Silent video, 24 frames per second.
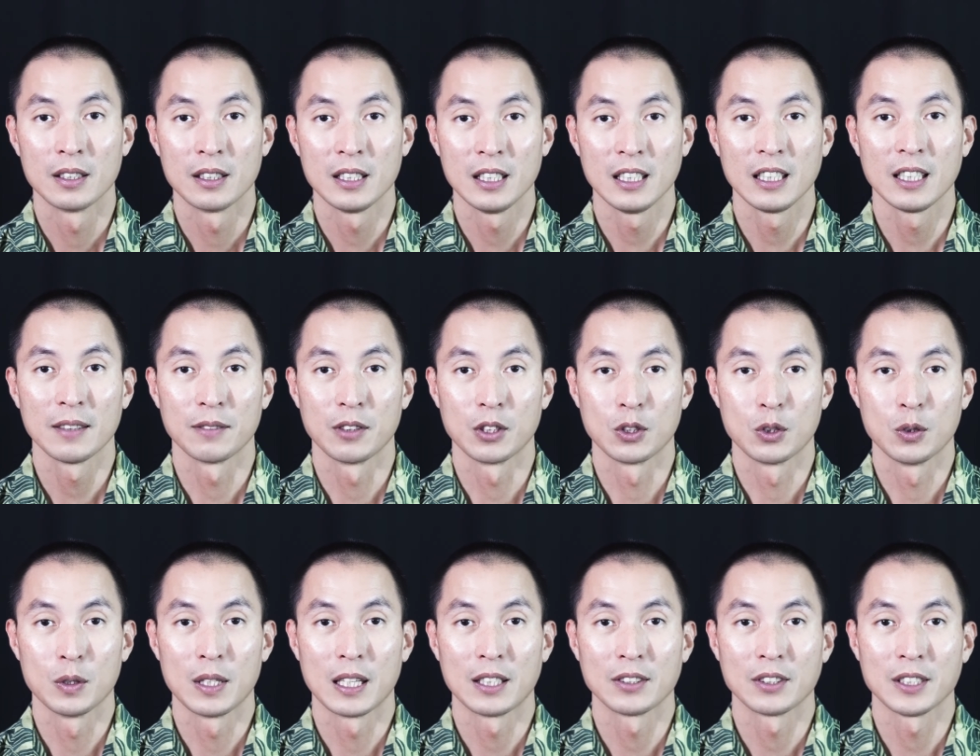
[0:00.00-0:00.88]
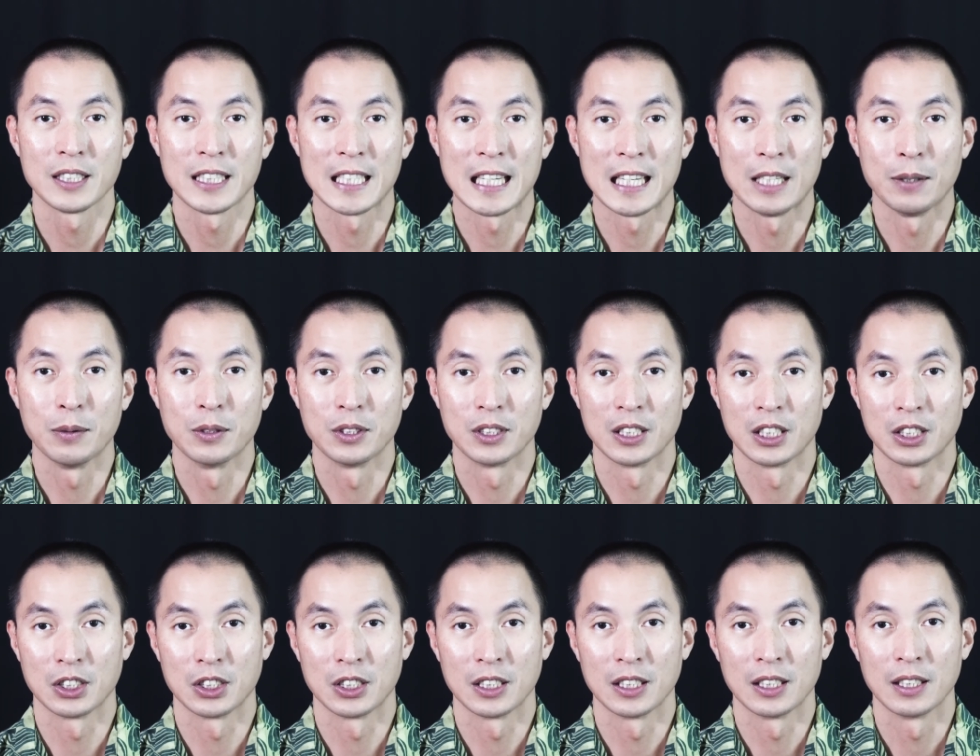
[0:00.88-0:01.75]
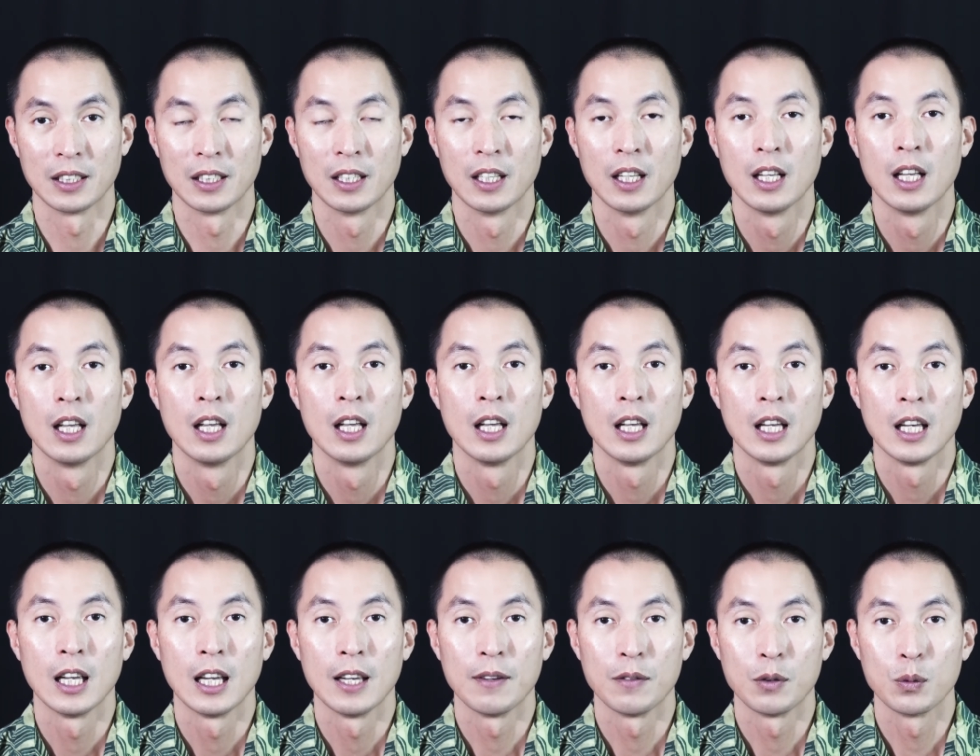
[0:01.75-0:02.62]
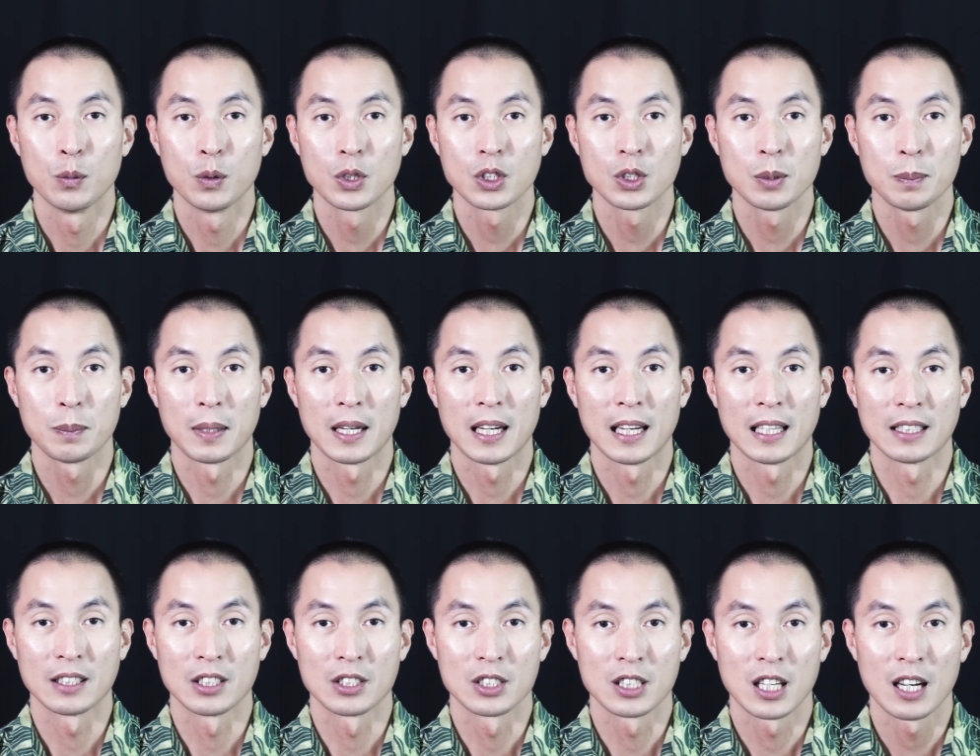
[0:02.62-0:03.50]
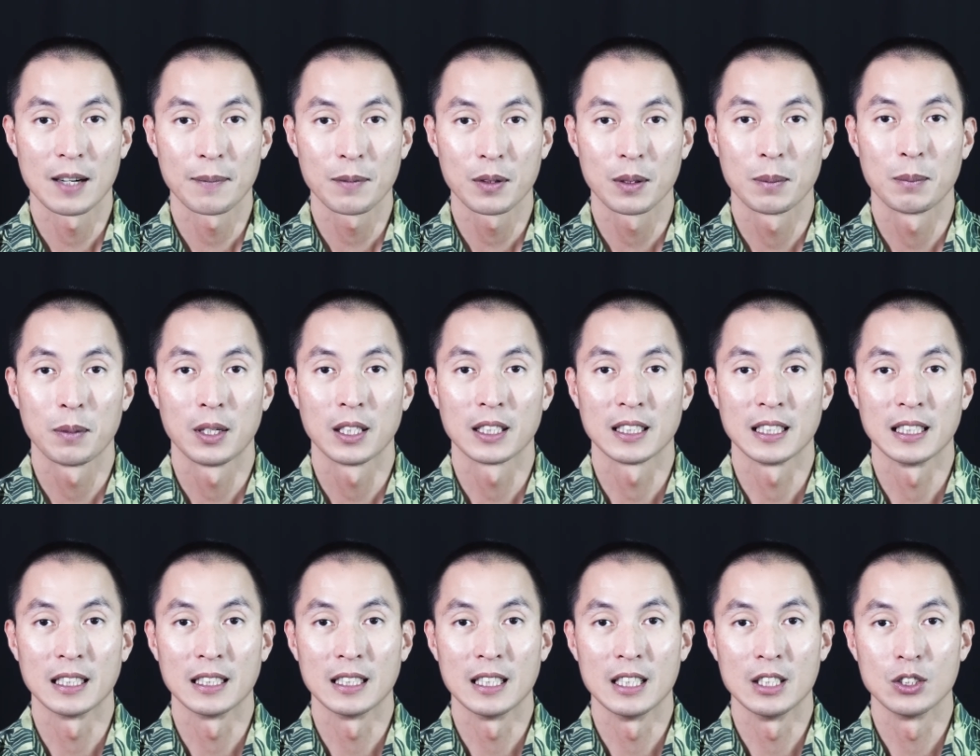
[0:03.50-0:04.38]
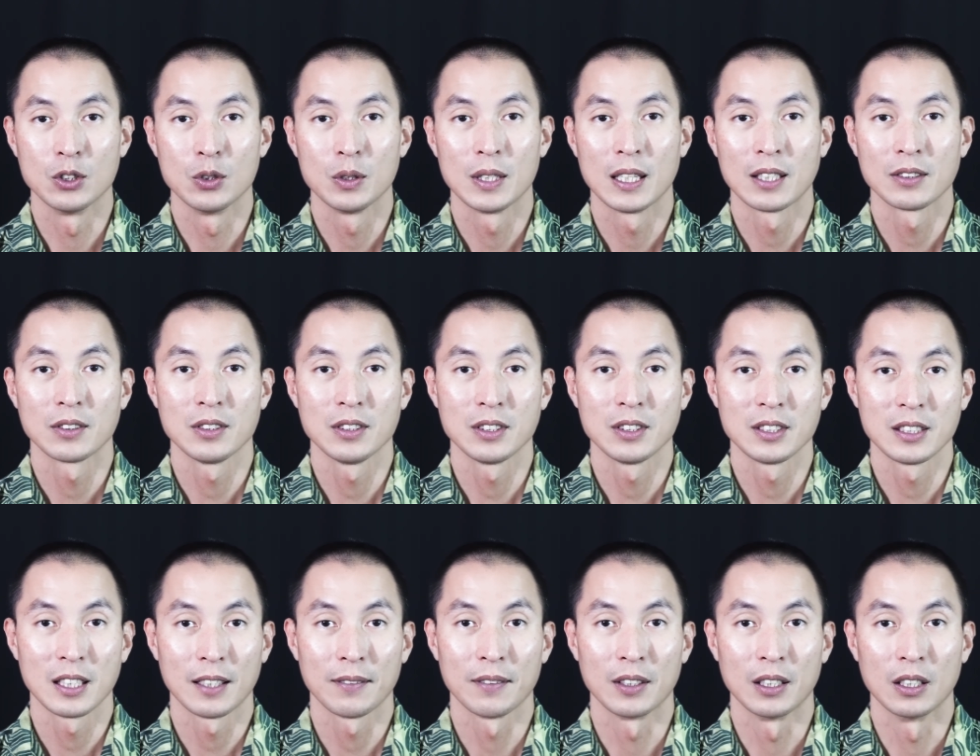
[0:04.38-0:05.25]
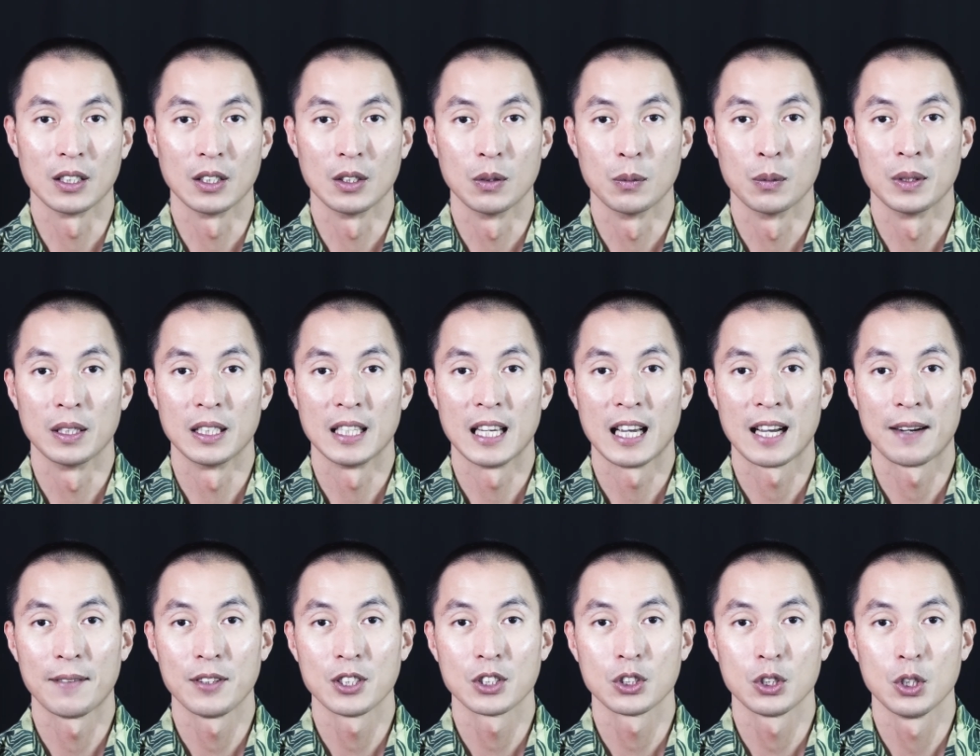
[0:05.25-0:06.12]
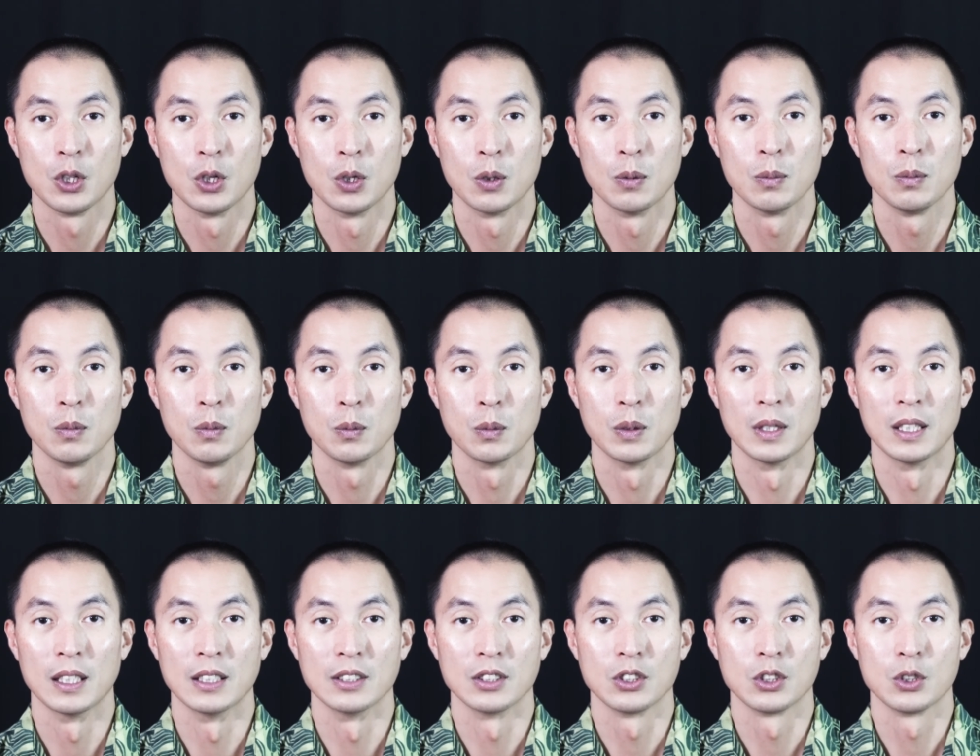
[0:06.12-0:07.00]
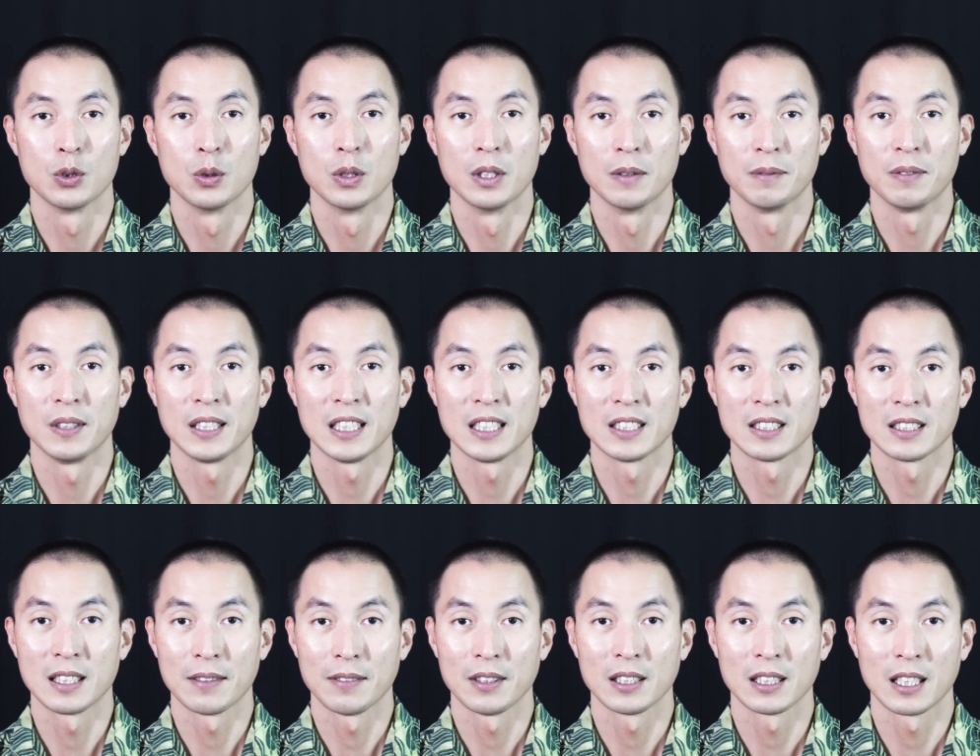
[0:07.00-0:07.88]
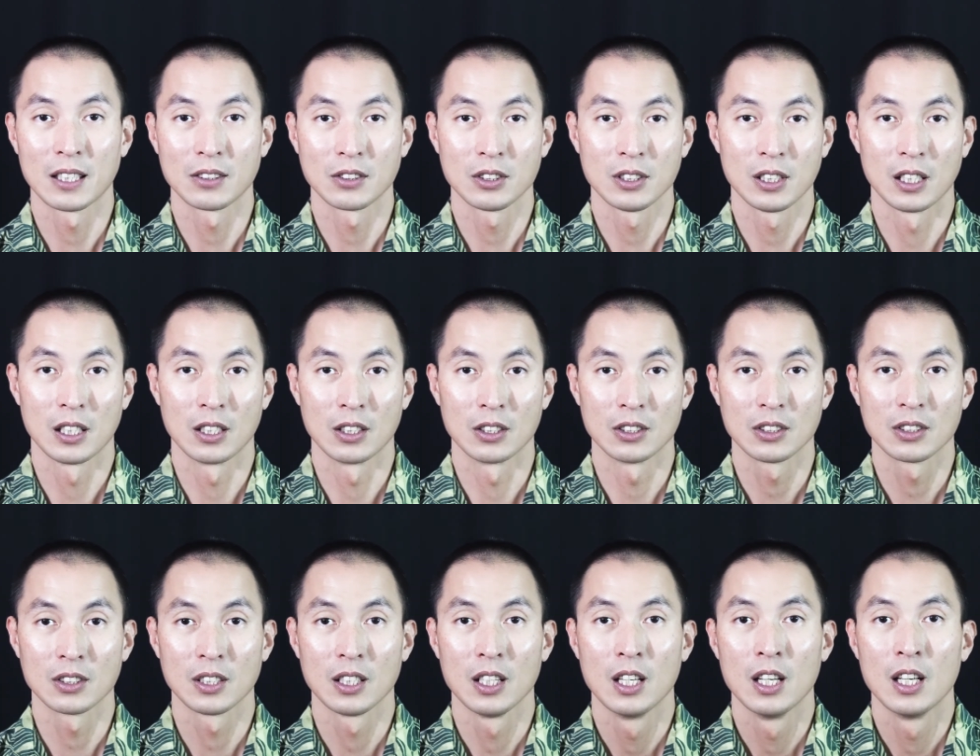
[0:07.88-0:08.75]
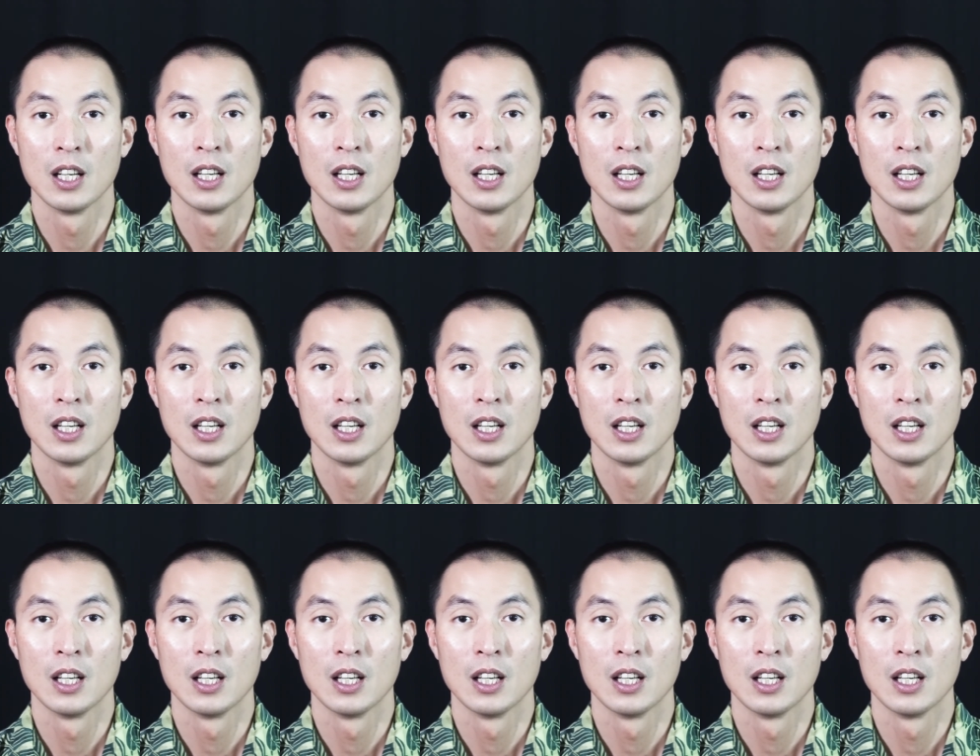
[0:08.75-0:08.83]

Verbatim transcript: Think of the 2008 recession. If you were to buy at the top of the market in 2007, when the average home was $257,000,